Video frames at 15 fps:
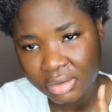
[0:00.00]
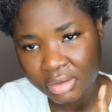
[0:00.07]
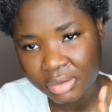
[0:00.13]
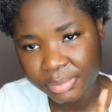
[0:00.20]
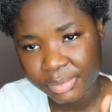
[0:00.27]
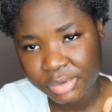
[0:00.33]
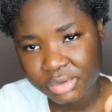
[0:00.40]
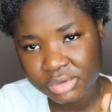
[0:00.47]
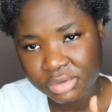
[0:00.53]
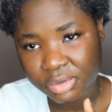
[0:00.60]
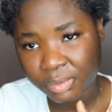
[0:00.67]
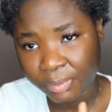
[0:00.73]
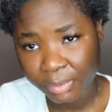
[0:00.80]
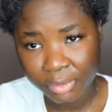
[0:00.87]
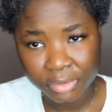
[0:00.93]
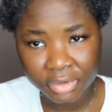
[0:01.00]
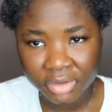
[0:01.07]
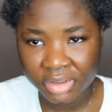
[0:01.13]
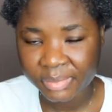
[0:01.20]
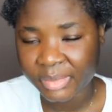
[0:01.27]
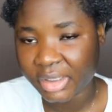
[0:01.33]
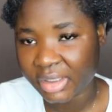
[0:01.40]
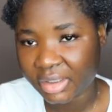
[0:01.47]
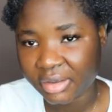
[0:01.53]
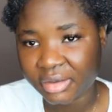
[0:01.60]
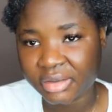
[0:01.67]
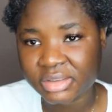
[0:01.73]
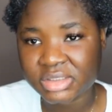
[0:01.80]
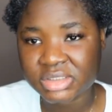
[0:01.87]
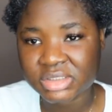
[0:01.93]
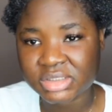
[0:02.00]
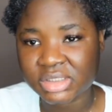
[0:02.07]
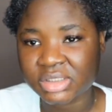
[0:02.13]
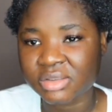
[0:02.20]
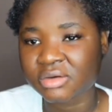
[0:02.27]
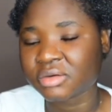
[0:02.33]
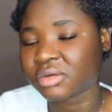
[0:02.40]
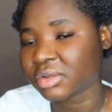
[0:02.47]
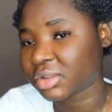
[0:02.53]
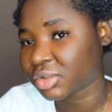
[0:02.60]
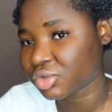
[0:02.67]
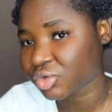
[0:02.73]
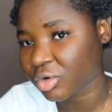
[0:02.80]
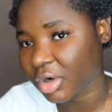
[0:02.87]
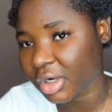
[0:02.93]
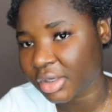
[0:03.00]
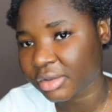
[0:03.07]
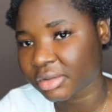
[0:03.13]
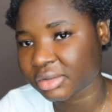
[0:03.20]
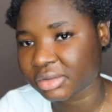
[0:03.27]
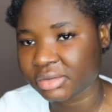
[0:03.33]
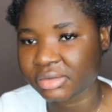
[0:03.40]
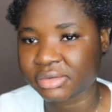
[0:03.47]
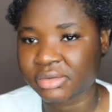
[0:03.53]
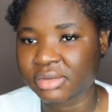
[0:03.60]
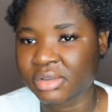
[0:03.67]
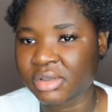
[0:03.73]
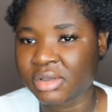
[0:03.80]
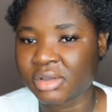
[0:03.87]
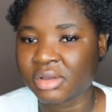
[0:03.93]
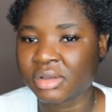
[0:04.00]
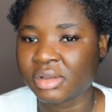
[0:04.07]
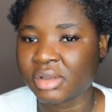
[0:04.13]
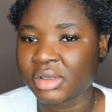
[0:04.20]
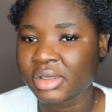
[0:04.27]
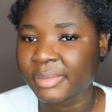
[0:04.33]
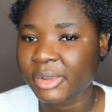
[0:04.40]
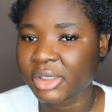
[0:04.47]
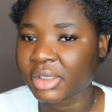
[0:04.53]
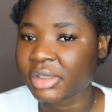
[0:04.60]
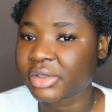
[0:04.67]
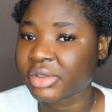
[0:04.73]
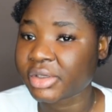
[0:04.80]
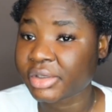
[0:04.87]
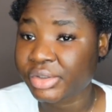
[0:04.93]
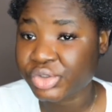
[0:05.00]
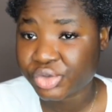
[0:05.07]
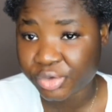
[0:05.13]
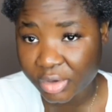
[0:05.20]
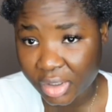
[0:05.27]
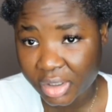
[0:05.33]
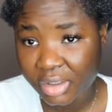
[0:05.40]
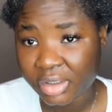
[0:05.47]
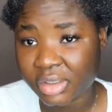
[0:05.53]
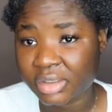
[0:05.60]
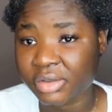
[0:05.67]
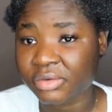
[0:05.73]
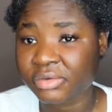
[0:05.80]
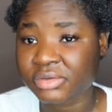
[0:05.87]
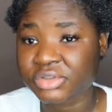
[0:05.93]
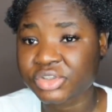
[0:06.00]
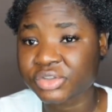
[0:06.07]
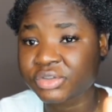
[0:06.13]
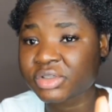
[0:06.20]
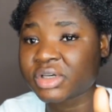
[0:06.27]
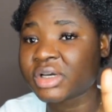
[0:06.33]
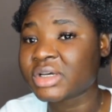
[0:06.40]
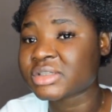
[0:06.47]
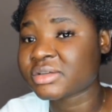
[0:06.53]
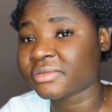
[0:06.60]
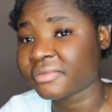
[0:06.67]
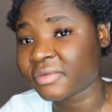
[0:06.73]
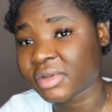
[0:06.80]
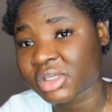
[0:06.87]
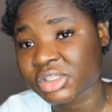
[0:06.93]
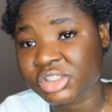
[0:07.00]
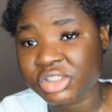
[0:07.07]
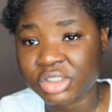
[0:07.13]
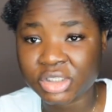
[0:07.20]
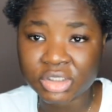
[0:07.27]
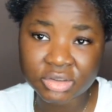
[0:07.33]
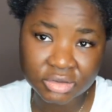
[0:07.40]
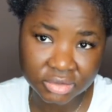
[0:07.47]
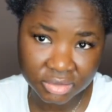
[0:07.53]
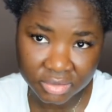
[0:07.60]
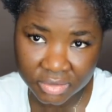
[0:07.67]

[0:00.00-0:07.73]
And put some roller in my hair. Sit under the dryer and let my hair get dry, and I will show you guys a finishing look.